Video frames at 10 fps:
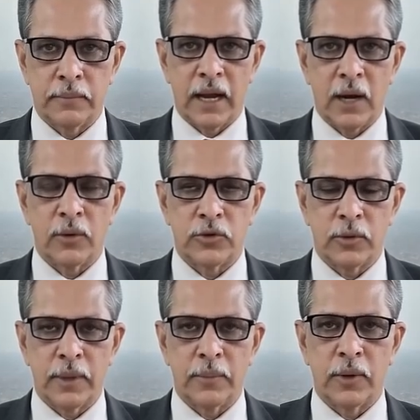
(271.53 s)
How to
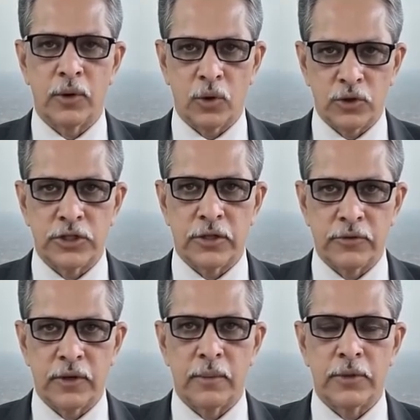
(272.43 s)
remember causative
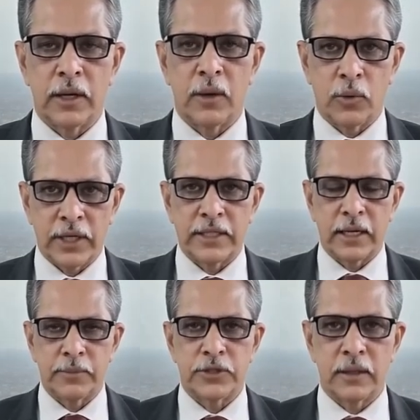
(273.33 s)
verbs. Quick
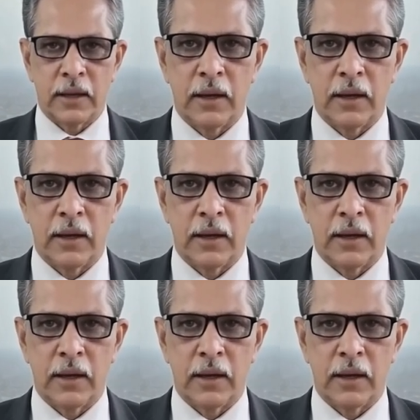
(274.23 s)
tips.